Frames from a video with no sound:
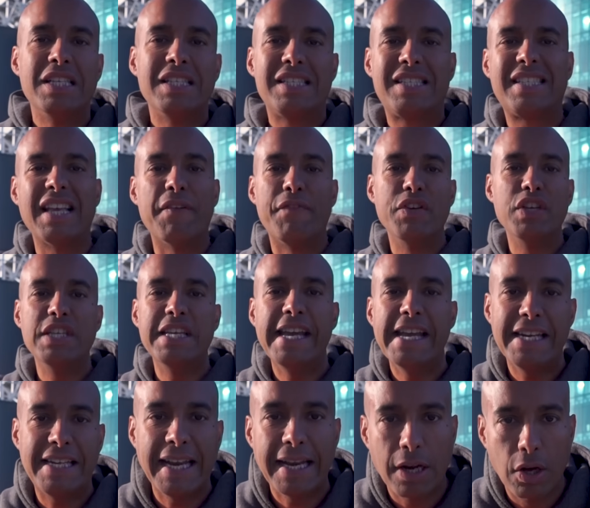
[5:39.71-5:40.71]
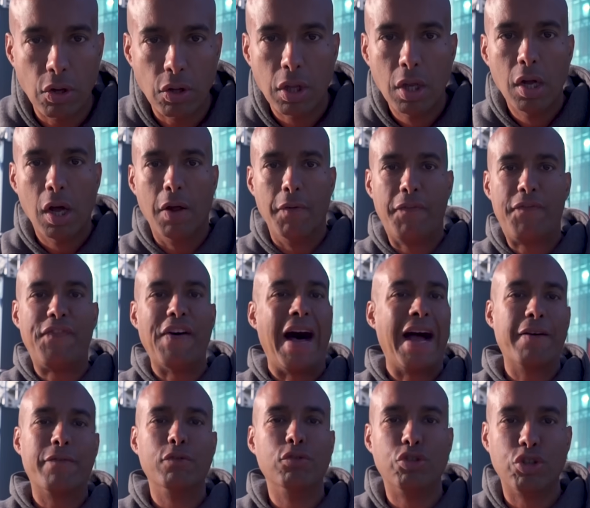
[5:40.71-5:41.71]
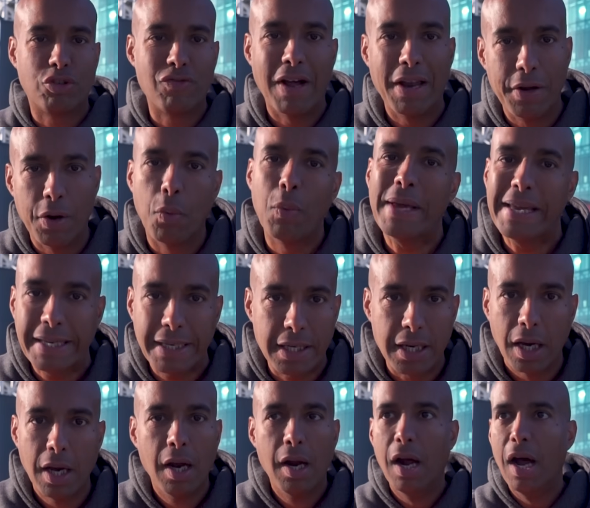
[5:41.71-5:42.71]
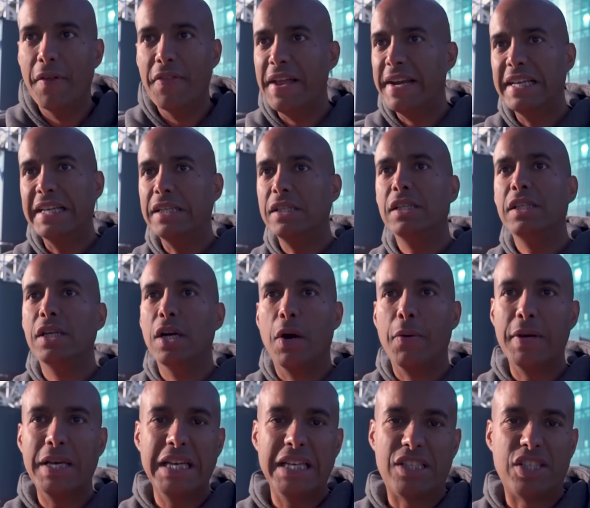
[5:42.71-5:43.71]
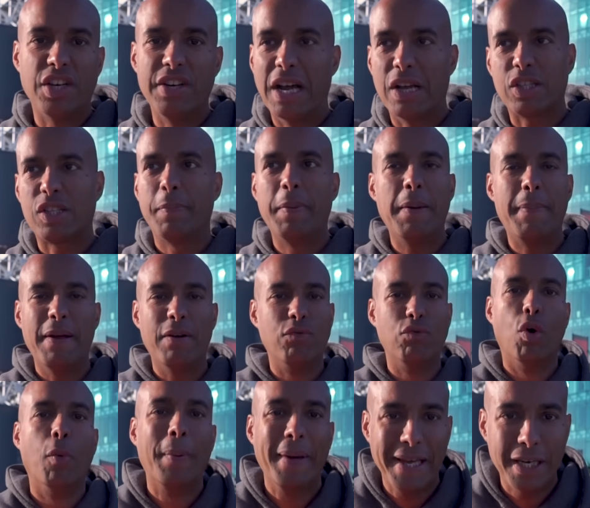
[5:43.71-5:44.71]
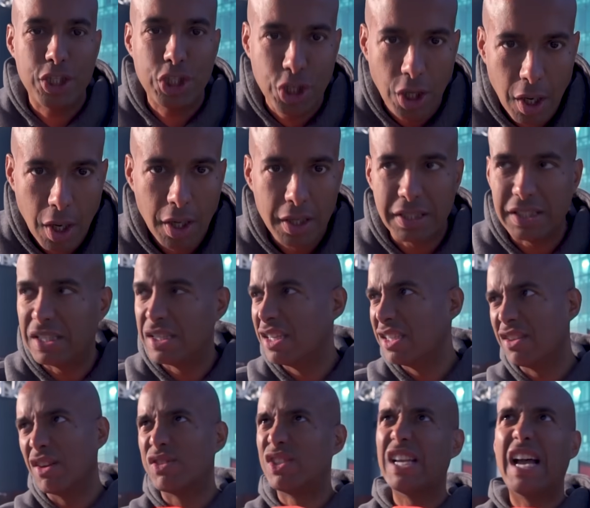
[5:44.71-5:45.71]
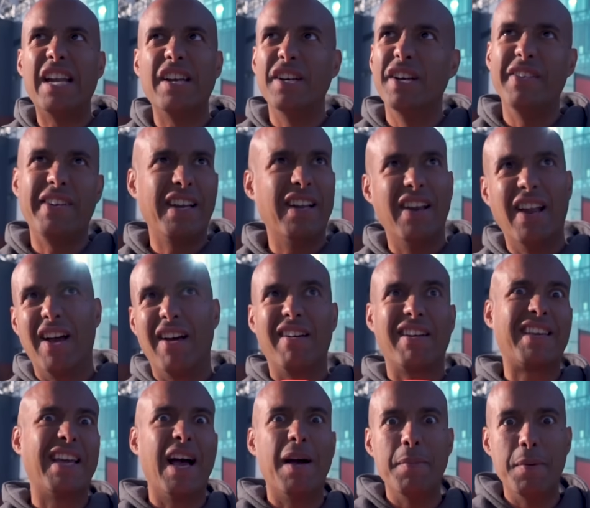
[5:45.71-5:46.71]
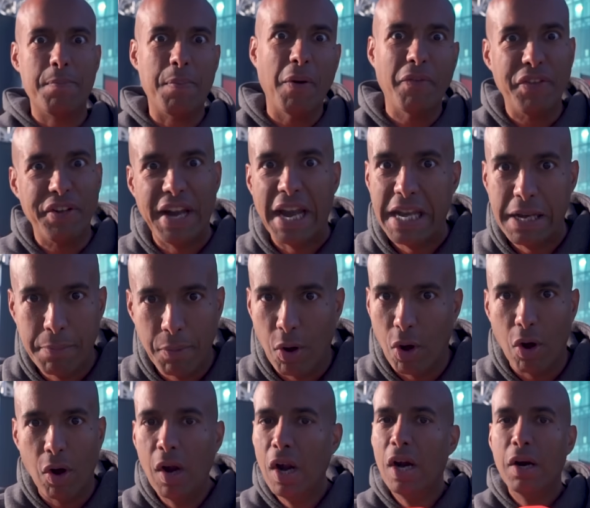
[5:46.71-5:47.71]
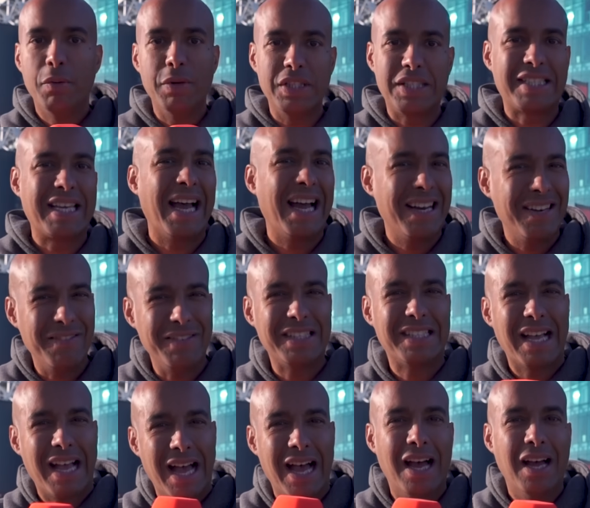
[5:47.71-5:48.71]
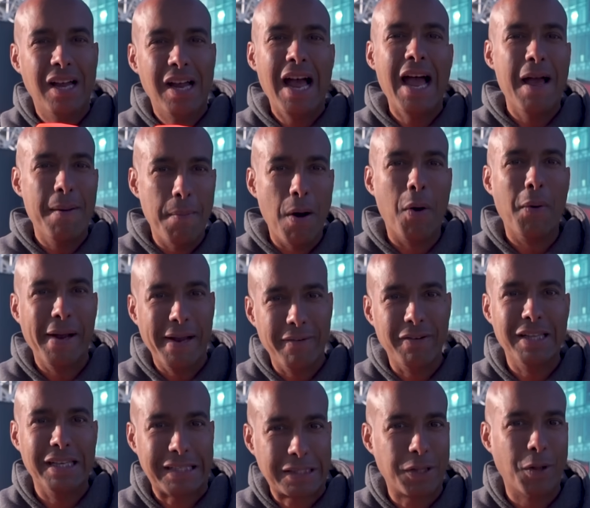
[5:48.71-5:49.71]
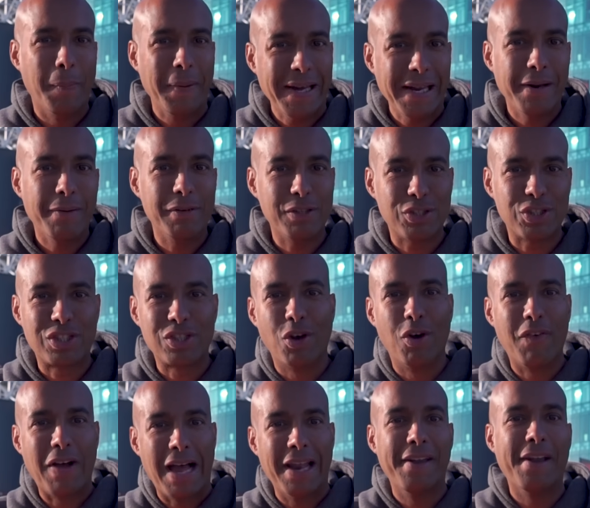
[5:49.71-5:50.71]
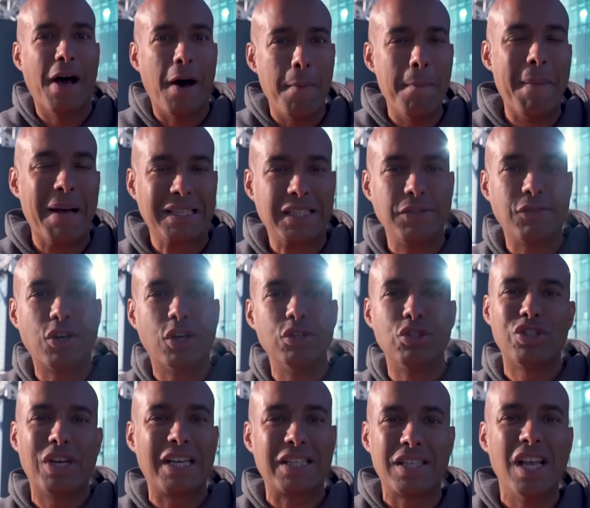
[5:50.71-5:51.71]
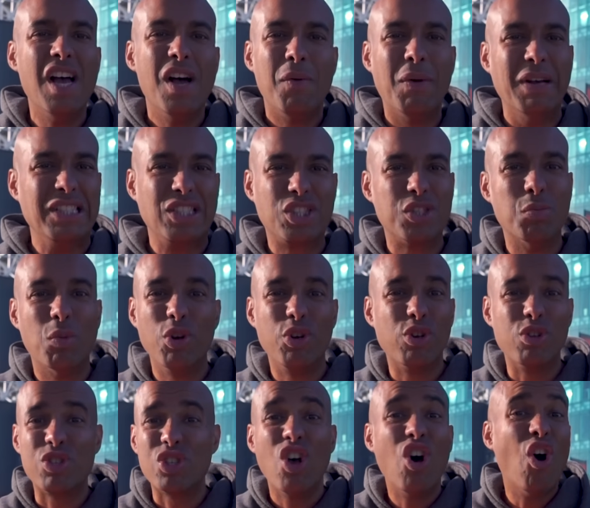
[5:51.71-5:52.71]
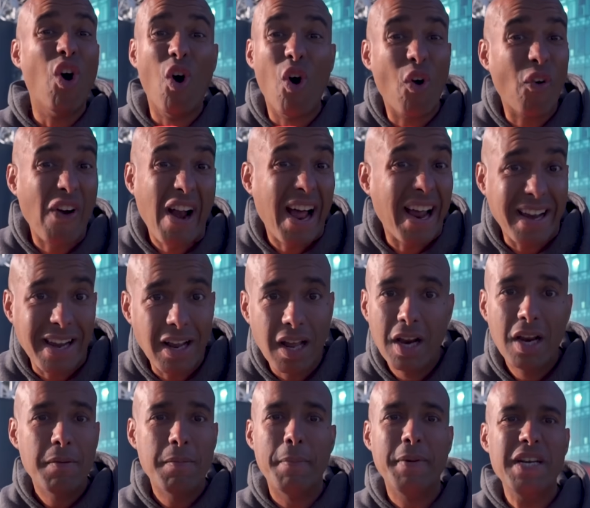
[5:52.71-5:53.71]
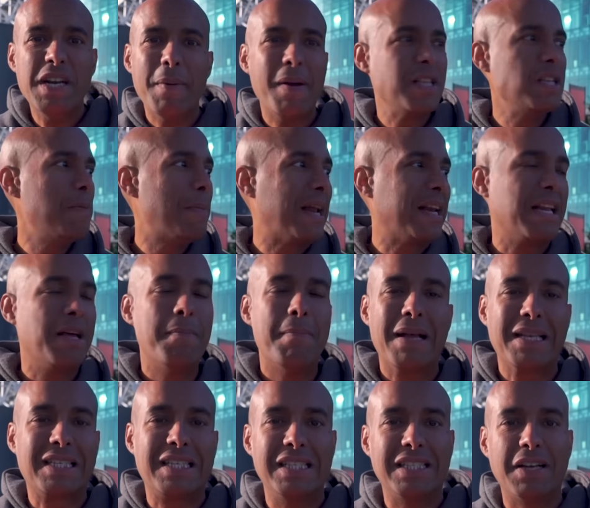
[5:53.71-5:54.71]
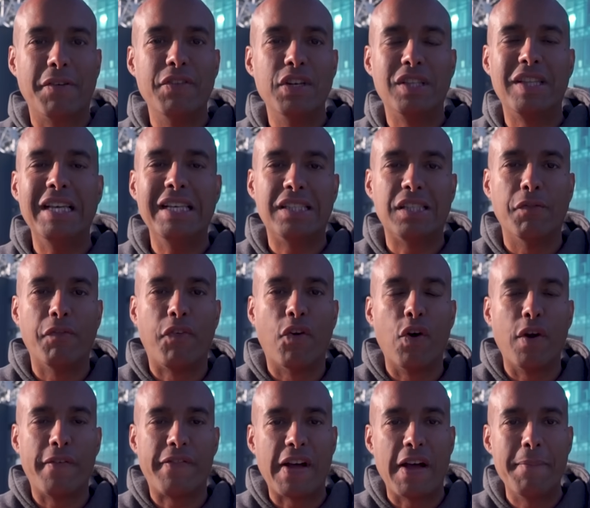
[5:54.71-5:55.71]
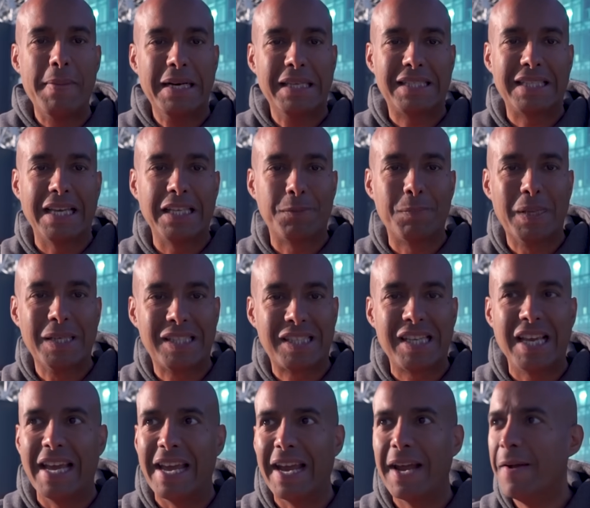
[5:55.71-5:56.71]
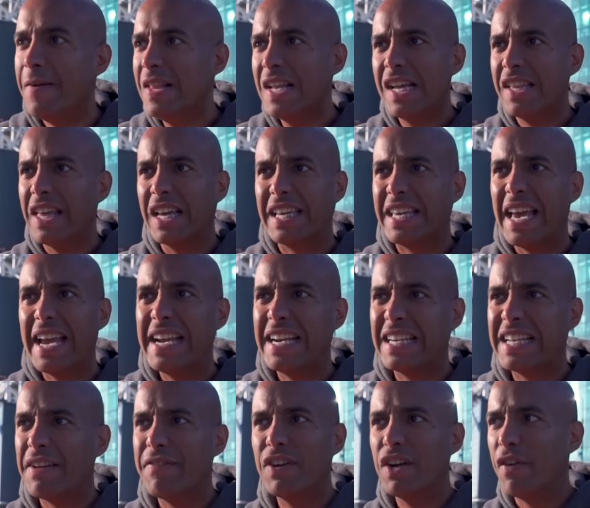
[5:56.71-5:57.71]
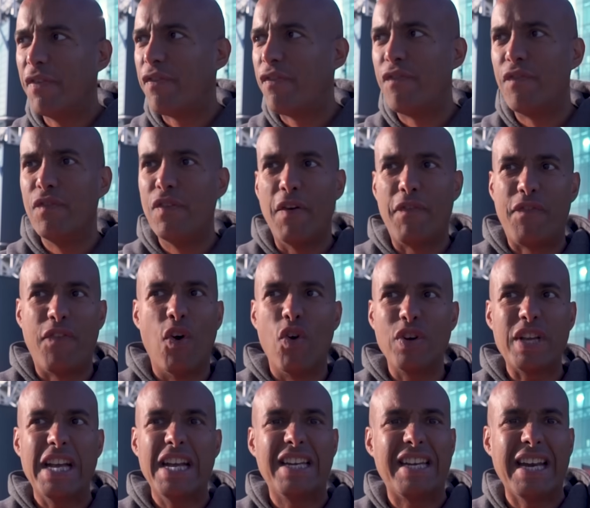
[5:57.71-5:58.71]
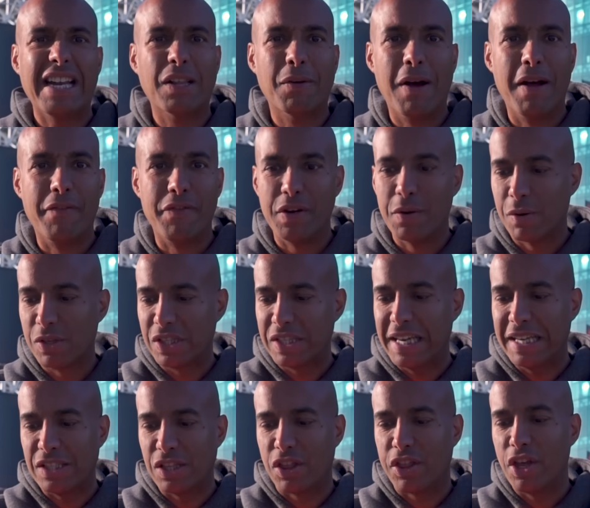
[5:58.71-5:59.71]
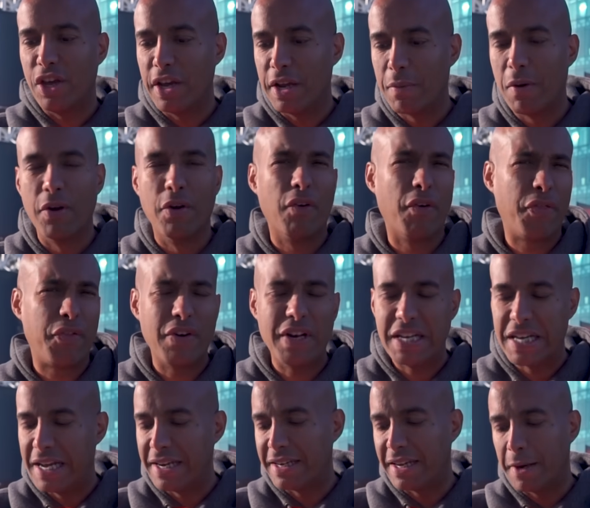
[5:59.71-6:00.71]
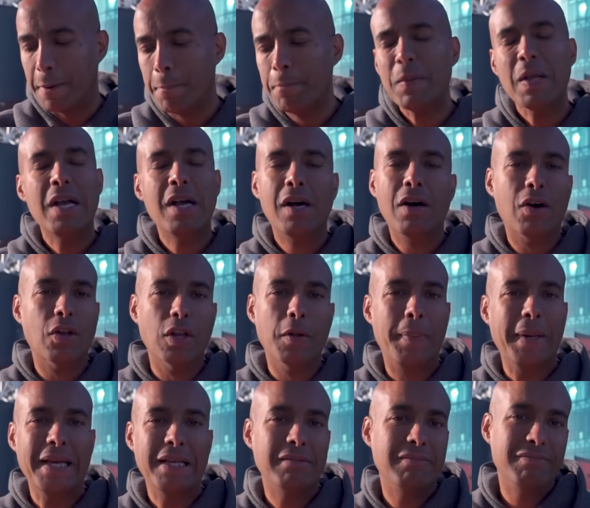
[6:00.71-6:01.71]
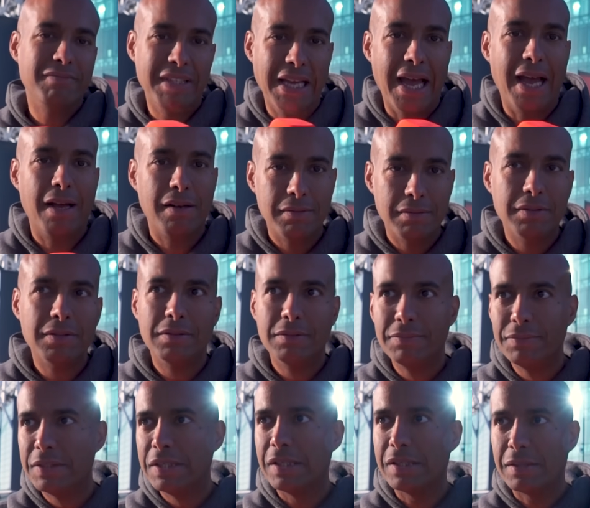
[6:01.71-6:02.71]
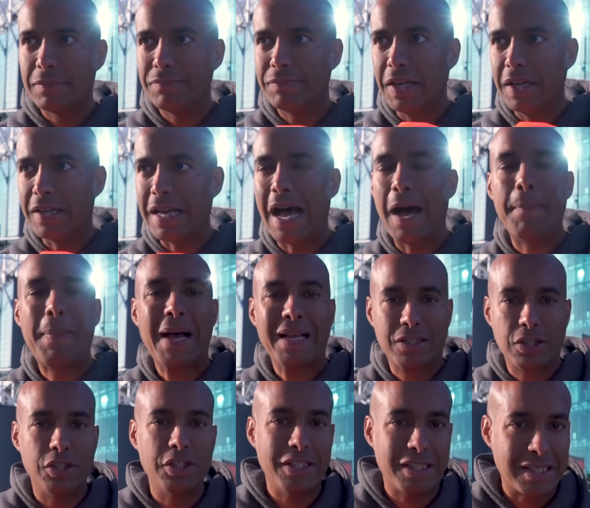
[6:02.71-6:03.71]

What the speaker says: seven-year deal on $500,000 a week, and then he turned out to be a bit rubbish because he thinks, I'll sign a new deal now, I can't be bothered anymore, which kind of is our MO here at this club, isn't it? We just sort of hand out massive contracts when someone does all right. Remember Nemanja Matic having a decent 45 minutes against Man City, then getting given a four-year deal, whatever it was, at the age of 31, or a three-year deal. All a bit, yeah, haphazard at